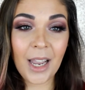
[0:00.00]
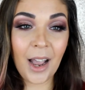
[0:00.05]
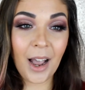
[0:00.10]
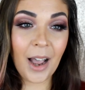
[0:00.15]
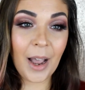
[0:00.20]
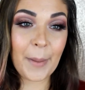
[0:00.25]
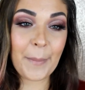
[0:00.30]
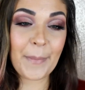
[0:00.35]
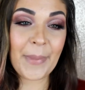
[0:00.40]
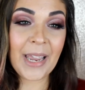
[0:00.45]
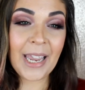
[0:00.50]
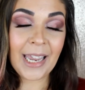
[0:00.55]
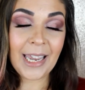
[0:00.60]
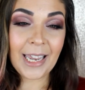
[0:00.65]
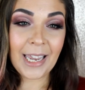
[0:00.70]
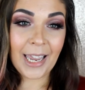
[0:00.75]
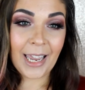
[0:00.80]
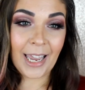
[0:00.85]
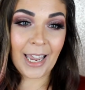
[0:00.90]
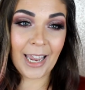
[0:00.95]
um,
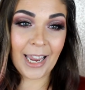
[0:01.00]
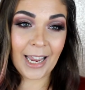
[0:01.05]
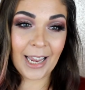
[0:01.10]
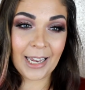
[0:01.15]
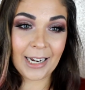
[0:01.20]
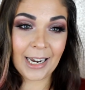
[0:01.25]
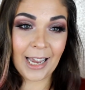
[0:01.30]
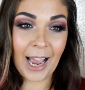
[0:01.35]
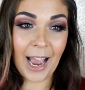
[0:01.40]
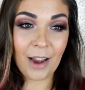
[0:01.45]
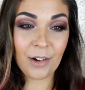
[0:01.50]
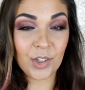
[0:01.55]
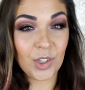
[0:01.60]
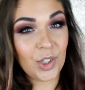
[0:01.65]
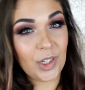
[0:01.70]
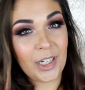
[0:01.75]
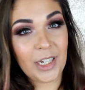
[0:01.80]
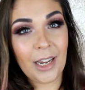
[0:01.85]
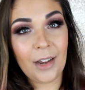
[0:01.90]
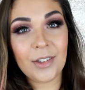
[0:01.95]
and I was
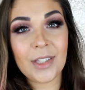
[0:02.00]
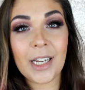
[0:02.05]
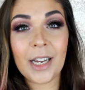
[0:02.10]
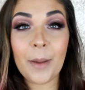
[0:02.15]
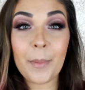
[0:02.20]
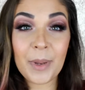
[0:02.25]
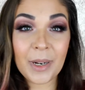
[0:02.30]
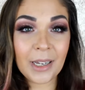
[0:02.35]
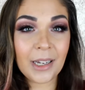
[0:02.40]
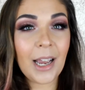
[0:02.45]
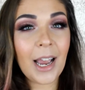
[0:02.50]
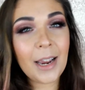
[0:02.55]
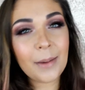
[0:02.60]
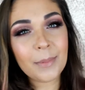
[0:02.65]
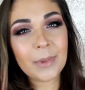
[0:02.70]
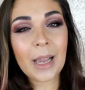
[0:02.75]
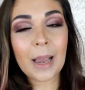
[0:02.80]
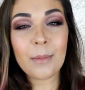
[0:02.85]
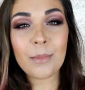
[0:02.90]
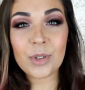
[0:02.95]
looking, I was like, I'm gonna, I'm,
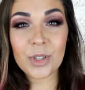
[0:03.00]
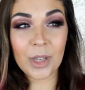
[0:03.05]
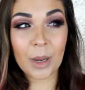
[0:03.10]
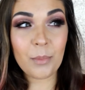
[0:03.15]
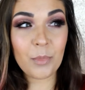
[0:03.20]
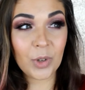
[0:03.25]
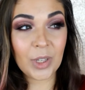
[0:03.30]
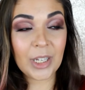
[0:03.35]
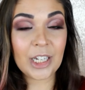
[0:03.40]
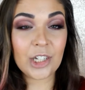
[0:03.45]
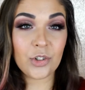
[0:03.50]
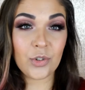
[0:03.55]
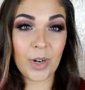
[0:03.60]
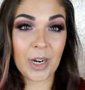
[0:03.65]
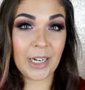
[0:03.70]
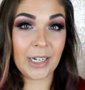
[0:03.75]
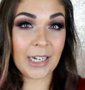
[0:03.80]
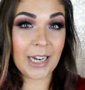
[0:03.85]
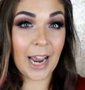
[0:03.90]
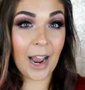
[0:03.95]
I'm, just, I'm really
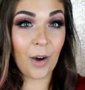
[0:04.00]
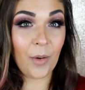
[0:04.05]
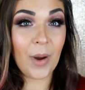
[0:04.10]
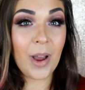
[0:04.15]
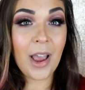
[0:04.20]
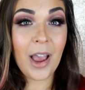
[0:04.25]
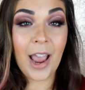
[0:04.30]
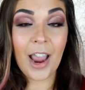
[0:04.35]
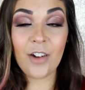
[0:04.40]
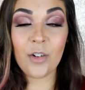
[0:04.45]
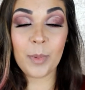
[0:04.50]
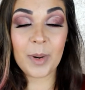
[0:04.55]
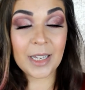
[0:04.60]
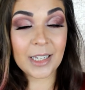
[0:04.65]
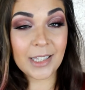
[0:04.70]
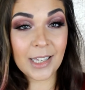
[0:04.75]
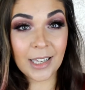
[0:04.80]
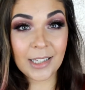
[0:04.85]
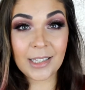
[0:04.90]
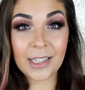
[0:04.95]
intrigued now. Everybody
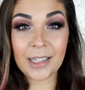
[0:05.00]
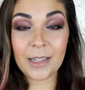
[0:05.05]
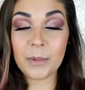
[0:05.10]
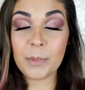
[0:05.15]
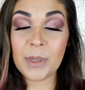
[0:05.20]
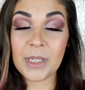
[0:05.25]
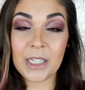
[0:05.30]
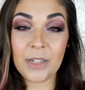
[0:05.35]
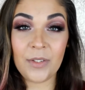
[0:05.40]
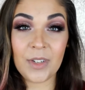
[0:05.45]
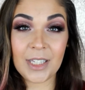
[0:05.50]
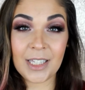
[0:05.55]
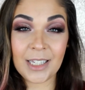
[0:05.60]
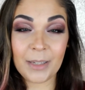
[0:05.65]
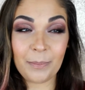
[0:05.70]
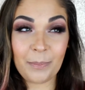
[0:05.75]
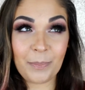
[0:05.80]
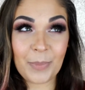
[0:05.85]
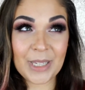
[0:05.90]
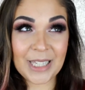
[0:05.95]
says
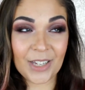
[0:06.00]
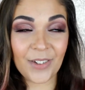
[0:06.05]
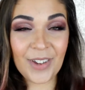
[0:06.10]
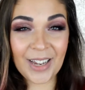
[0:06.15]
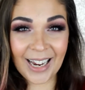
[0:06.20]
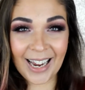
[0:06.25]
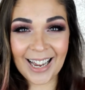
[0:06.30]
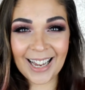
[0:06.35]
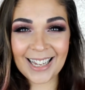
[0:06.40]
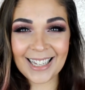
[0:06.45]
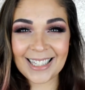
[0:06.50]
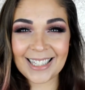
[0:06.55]
Pacifica, Pacifica